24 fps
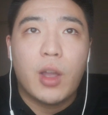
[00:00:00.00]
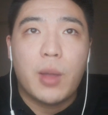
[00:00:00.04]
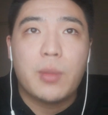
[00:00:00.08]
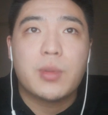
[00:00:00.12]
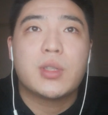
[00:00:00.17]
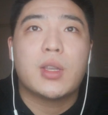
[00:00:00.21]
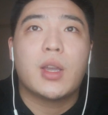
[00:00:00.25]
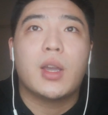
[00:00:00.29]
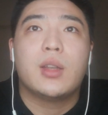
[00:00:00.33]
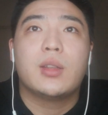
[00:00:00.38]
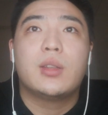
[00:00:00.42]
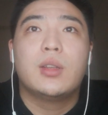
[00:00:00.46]

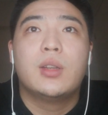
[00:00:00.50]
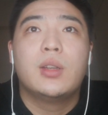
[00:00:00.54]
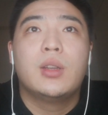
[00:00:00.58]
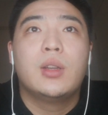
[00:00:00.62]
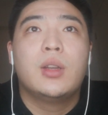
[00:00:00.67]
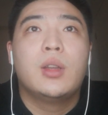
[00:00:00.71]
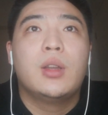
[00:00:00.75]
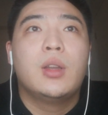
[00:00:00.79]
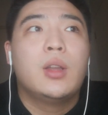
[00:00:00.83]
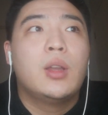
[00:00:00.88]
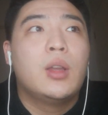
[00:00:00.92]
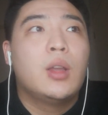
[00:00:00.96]
website.
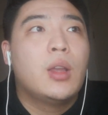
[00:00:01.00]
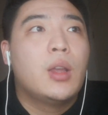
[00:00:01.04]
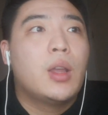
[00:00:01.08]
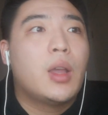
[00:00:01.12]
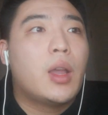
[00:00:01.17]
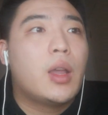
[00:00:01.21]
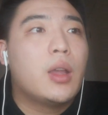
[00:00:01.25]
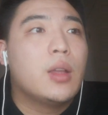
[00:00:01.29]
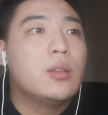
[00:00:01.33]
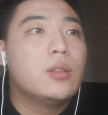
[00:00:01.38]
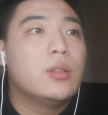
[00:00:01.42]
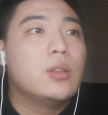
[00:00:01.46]

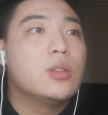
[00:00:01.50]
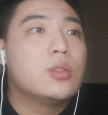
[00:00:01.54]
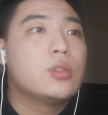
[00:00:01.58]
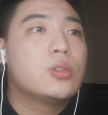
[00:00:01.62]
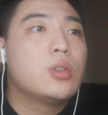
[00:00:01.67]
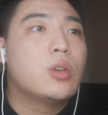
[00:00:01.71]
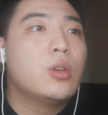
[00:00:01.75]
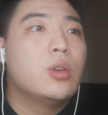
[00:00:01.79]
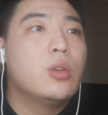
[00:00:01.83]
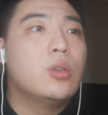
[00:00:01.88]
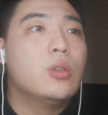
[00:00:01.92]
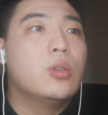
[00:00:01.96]
And
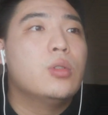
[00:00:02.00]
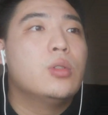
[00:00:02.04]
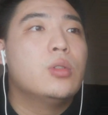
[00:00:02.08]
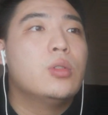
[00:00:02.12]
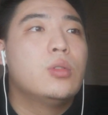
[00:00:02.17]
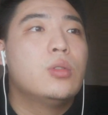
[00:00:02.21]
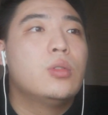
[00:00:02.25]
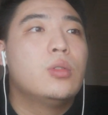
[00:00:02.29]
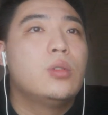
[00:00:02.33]
so